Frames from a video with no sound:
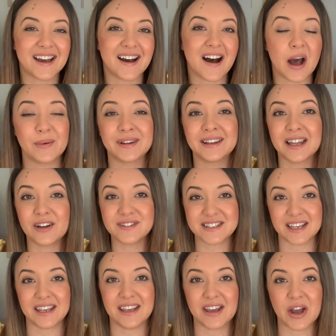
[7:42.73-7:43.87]
I would love to
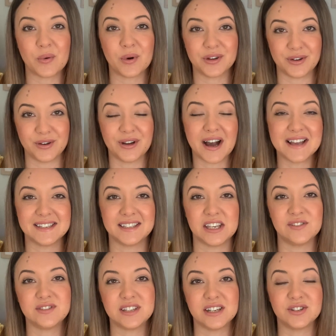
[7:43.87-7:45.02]
hear what you guys are
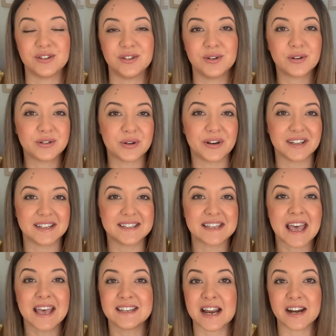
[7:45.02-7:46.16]
gifting to your daughters
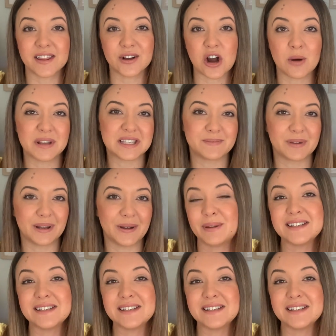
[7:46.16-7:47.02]
down in the comments below.